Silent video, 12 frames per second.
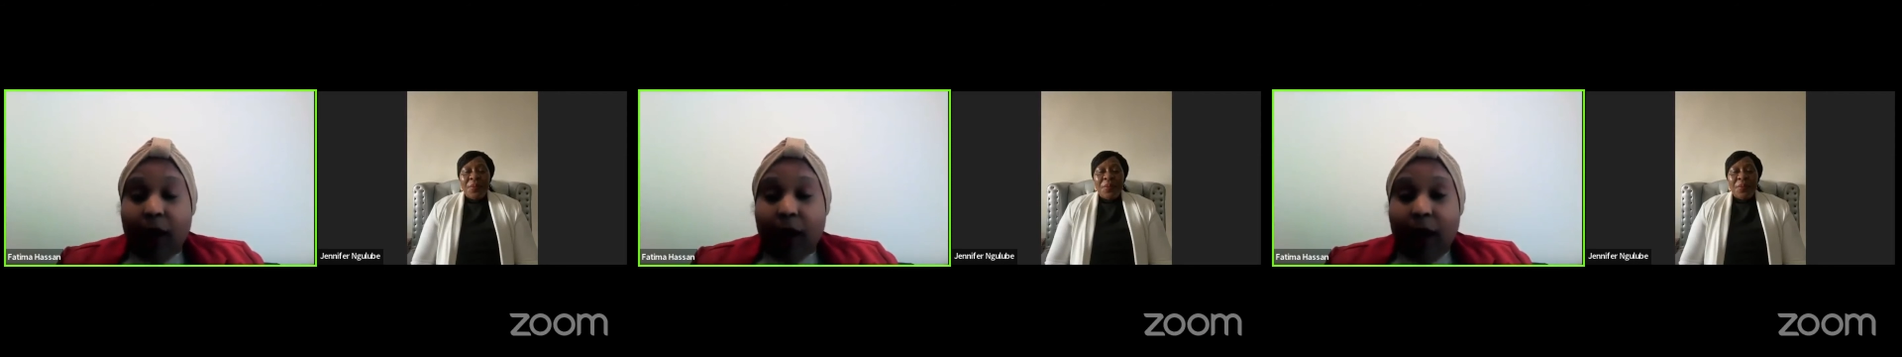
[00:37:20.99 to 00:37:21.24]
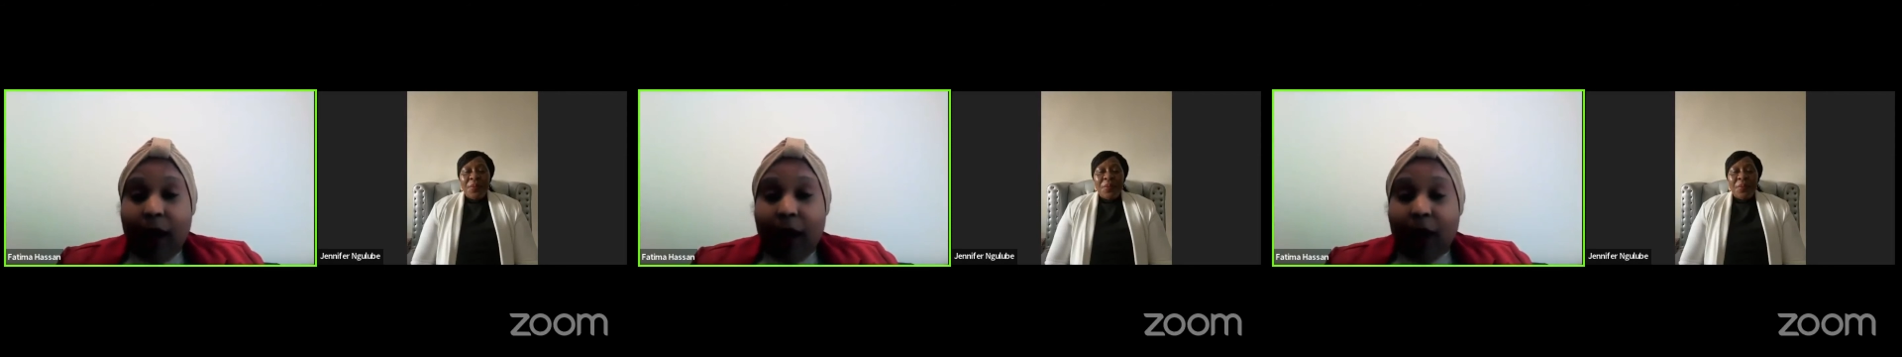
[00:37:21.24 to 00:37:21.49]

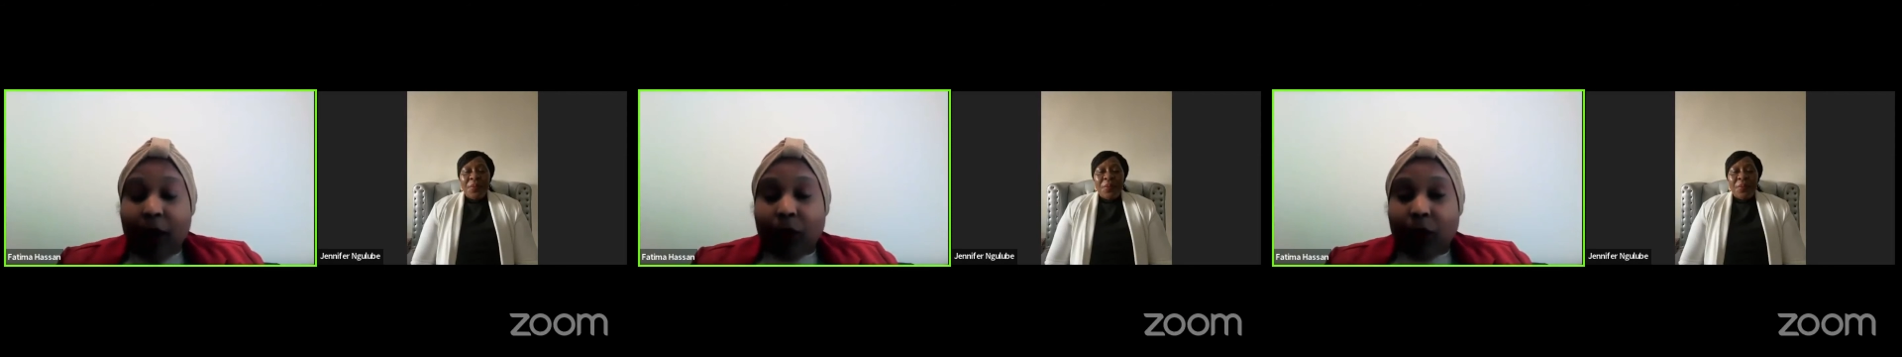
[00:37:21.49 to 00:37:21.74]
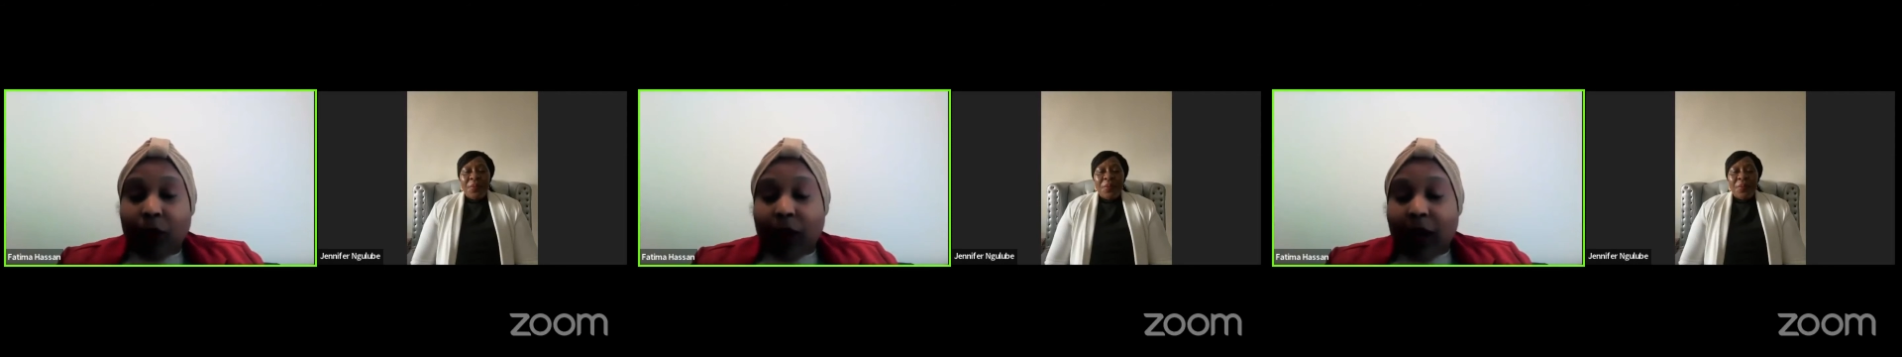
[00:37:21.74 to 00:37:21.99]
how,
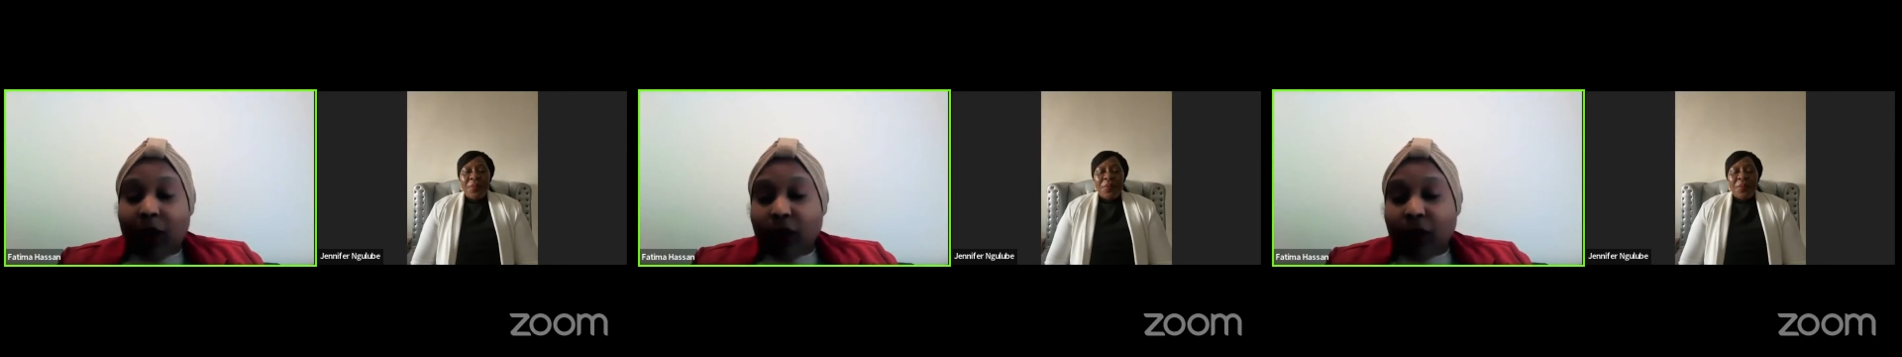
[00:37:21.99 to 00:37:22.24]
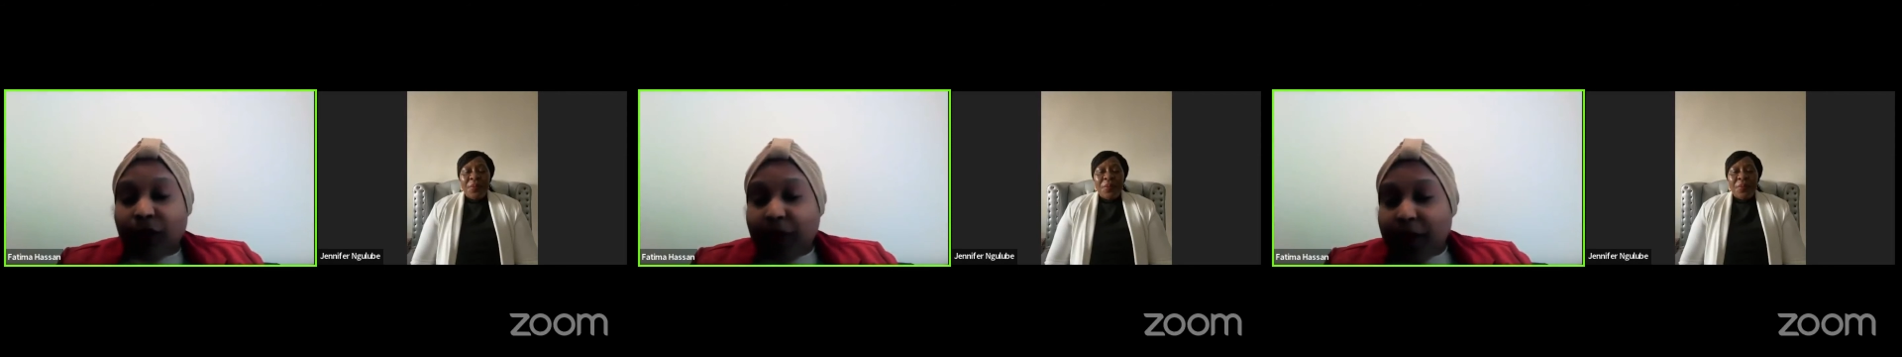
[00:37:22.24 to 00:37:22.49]
or a lot
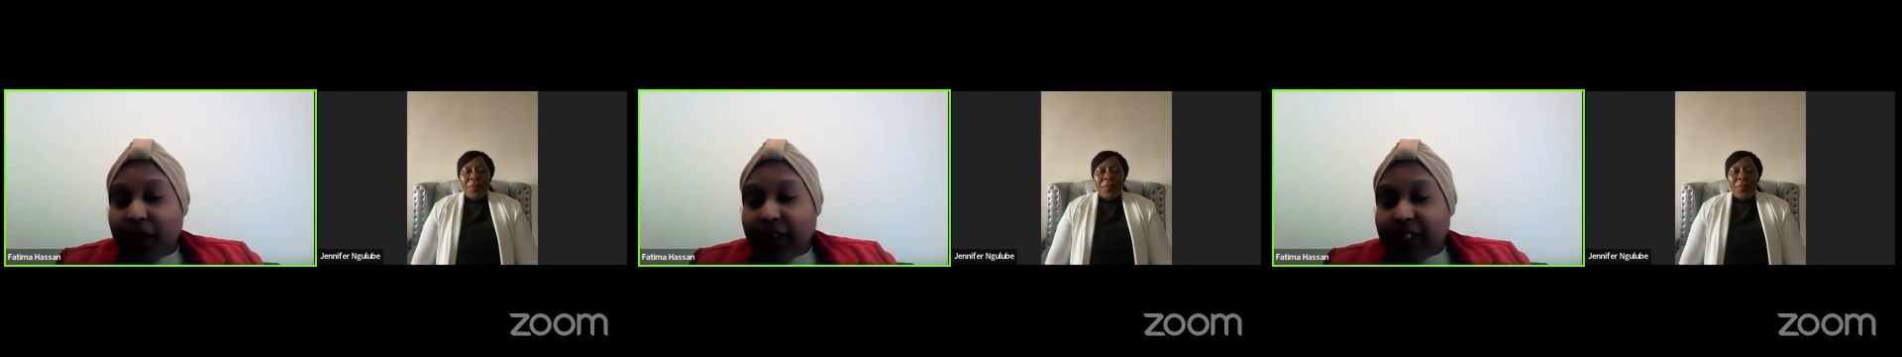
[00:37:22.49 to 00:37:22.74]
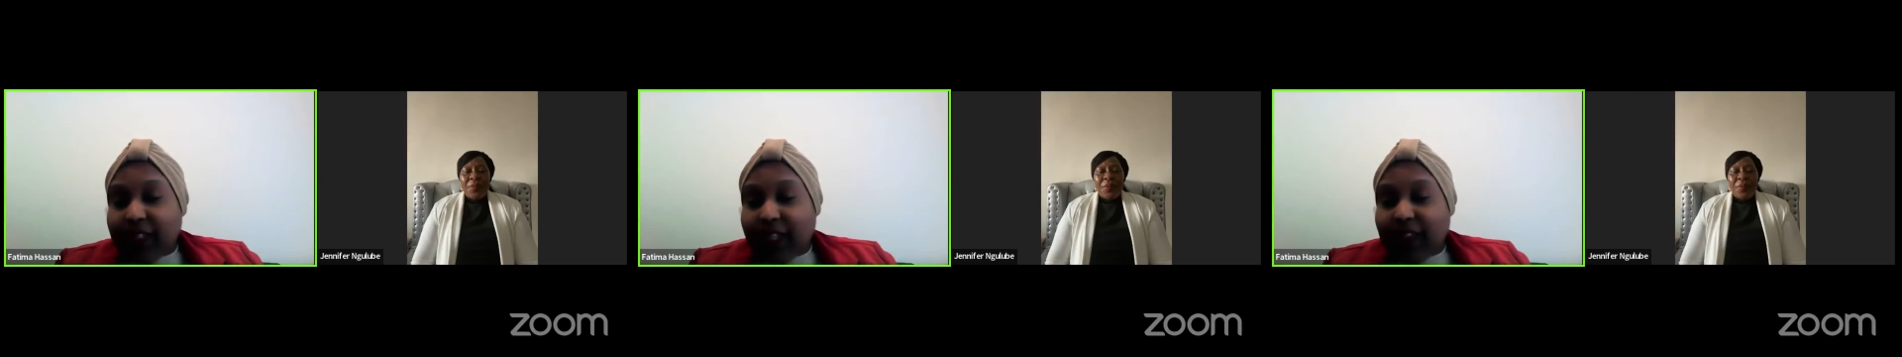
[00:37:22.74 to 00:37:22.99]
of people
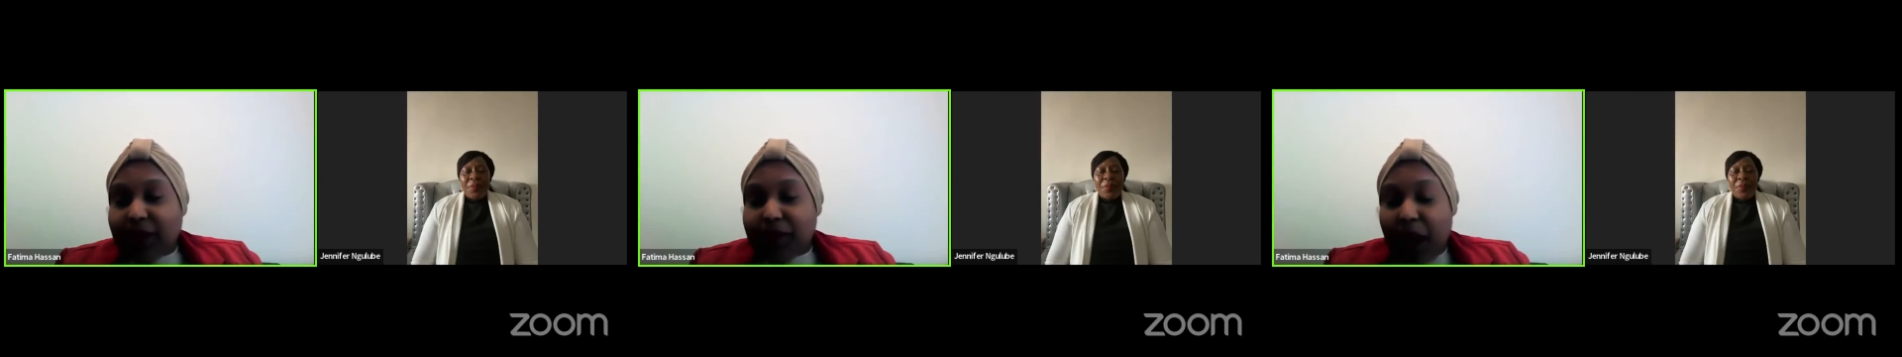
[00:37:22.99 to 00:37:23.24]
understand the